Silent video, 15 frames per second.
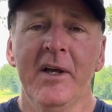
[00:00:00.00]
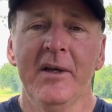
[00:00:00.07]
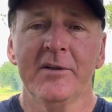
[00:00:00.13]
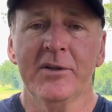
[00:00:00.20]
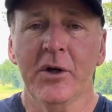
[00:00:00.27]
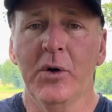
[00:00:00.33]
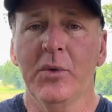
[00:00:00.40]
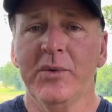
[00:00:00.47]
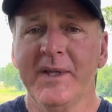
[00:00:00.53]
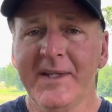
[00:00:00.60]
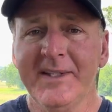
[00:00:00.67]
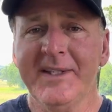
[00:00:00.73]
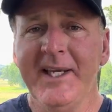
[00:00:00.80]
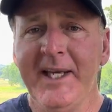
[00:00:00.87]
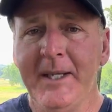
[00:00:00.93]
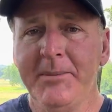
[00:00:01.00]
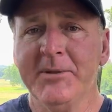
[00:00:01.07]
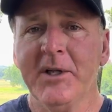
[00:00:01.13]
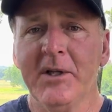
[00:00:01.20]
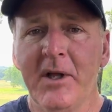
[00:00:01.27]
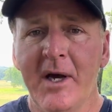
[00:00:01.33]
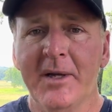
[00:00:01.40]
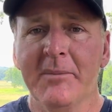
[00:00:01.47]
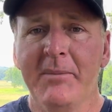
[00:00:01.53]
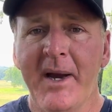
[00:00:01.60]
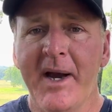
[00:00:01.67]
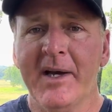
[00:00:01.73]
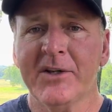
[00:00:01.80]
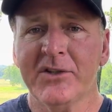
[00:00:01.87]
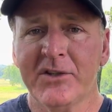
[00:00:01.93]
So this keeps a lot of
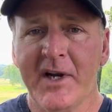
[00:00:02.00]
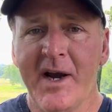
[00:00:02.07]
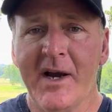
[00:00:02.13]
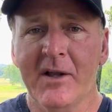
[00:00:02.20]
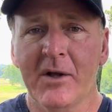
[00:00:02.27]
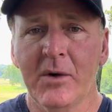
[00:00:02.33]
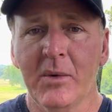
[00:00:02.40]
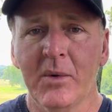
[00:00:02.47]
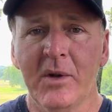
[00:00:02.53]
bass shallow.